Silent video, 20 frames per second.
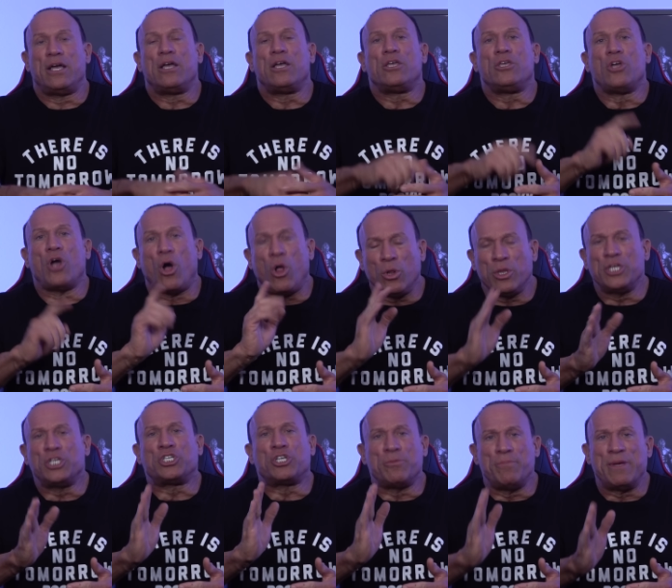You
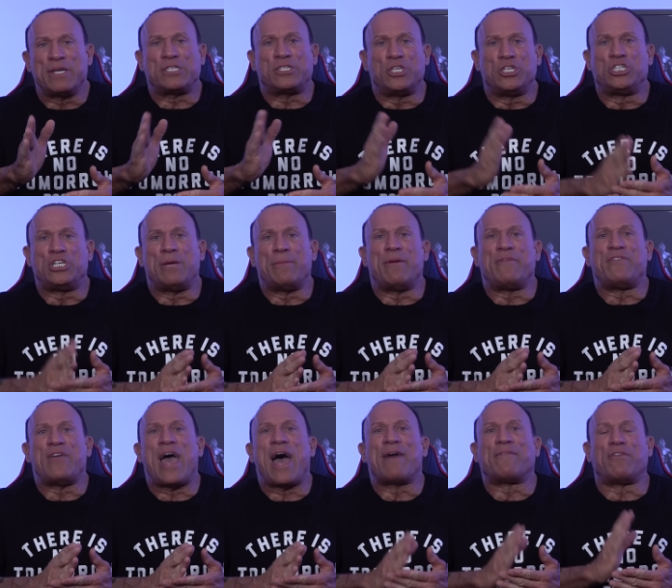only should miss the gym if
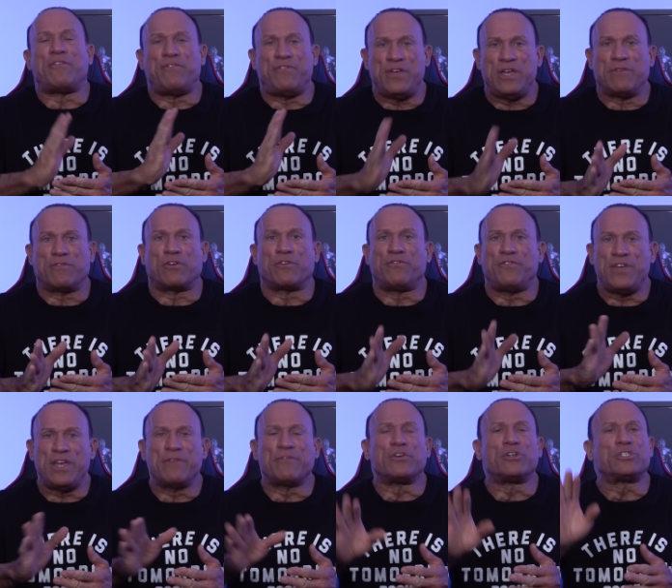you have a fever.
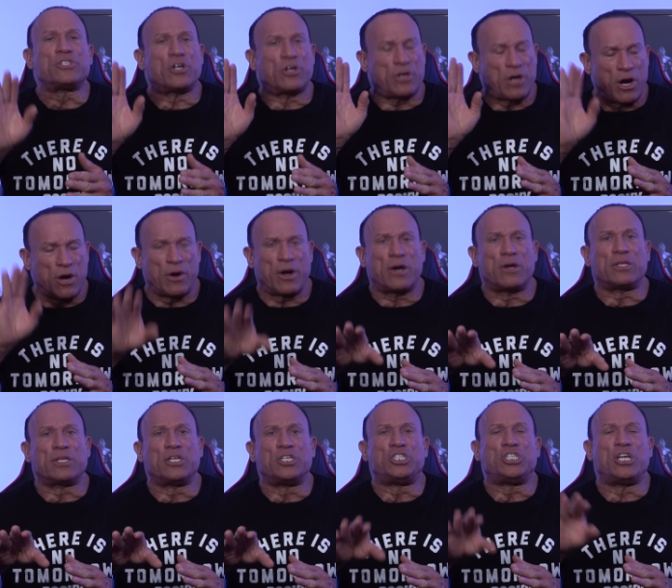Fevers are, are, are a
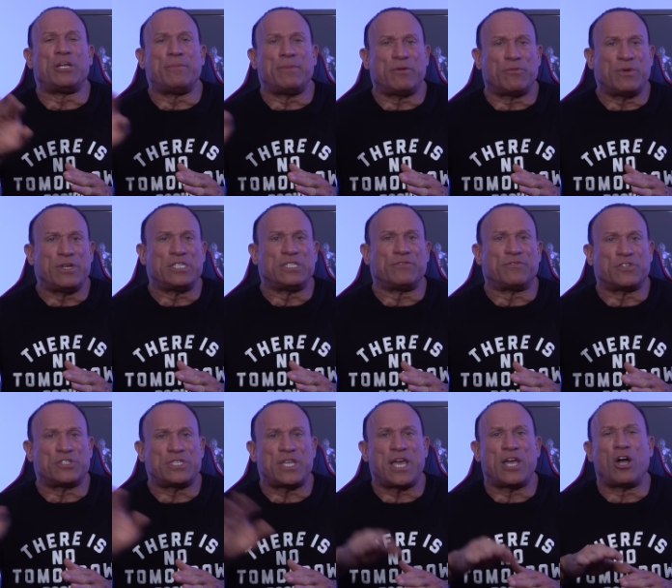legitimate reason for
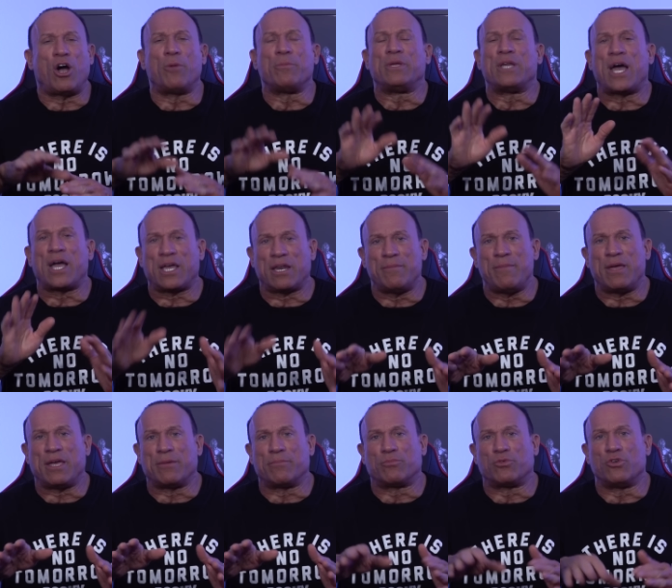staying home. You're not going to
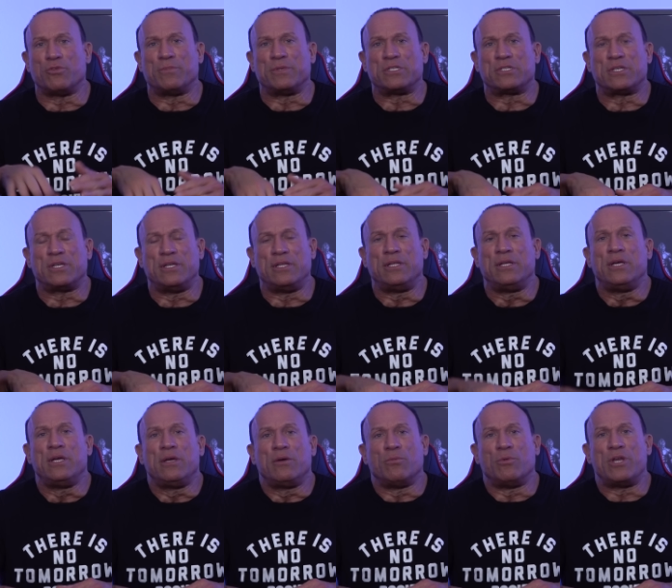make improvements in,
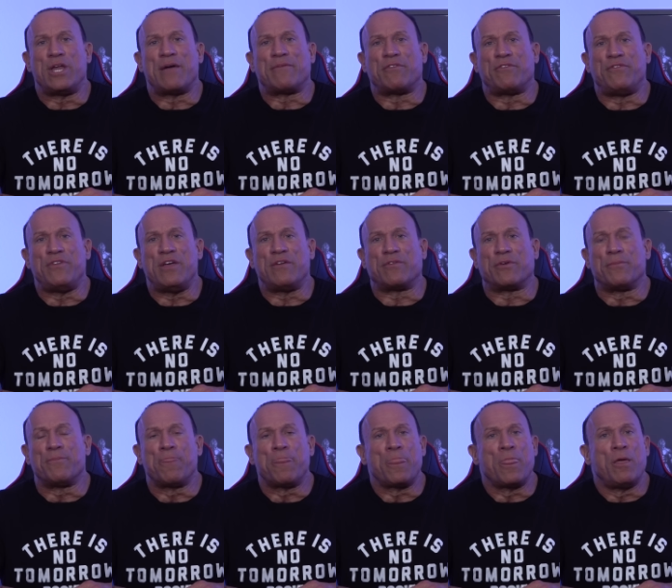when you have a
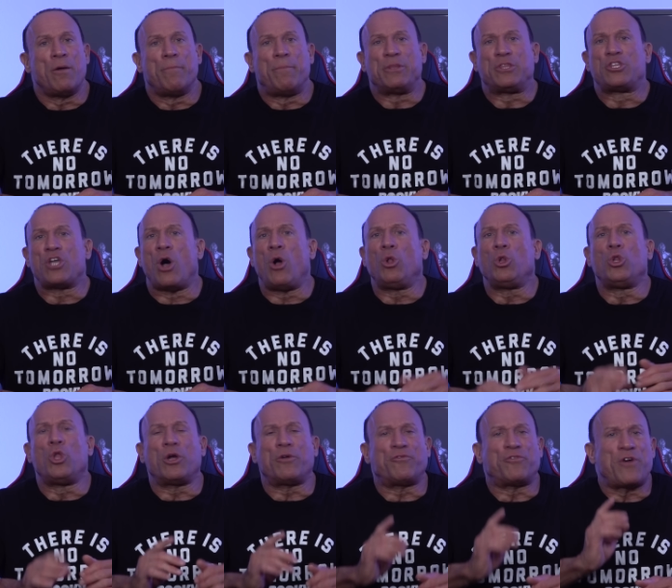fever. But don't
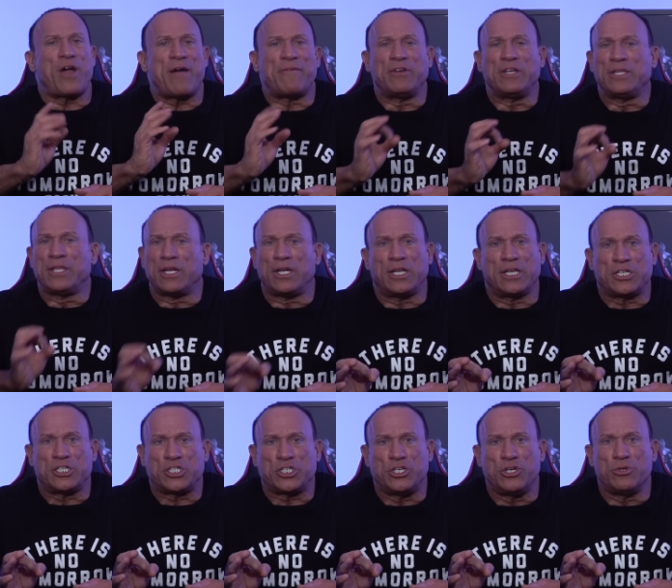look for every little
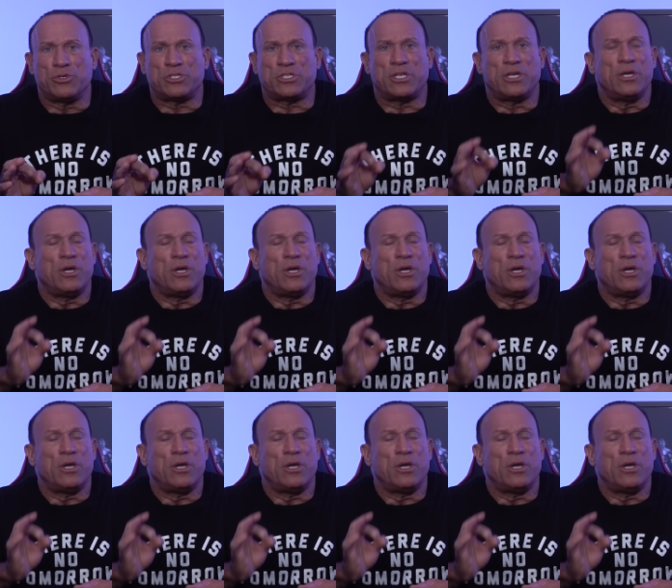excuse